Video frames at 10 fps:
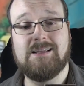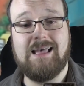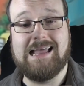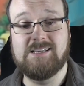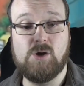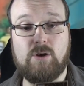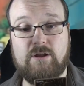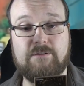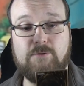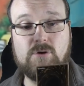and is only
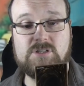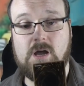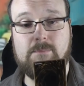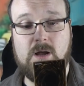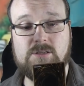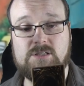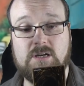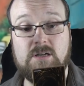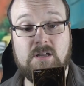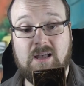a 4-star
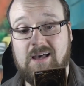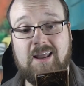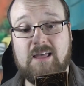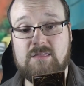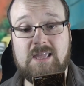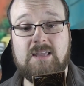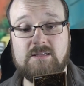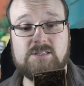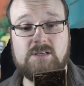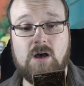monster. And I think
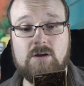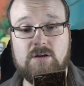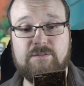it's got a good